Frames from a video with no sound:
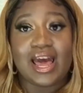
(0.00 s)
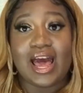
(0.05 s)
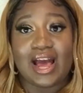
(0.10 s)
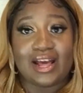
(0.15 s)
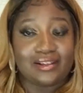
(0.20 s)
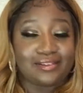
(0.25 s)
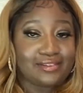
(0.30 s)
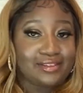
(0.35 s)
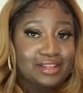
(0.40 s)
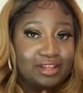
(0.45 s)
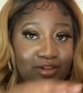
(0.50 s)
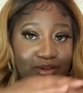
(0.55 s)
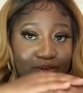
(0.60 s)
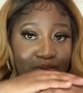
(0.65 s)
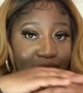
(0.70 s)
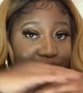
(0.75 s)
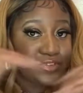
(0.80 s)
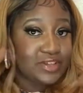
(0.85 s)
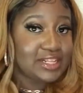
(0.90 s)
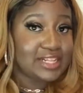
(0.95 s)
I still
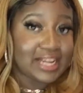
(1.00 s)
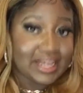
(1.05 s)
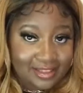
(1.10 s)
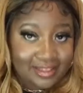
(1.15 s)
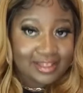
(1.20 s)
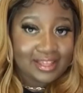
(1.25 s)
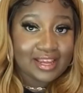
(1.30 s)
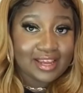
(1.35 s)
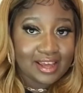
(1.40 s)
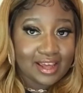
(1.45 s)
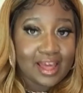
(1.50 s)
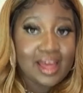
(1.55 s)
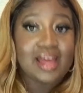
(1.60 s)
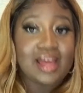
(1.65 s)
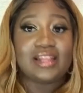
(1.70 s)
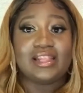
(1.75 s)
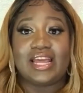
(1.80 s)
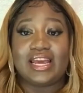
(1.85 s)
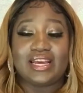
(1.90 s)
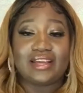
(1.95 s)
finessed it
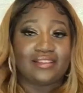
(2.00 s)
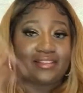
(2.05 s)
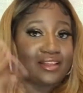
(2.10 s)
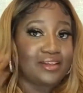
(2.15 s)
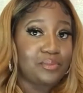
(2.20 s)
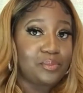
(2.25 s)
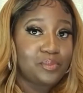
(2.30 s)
like it's a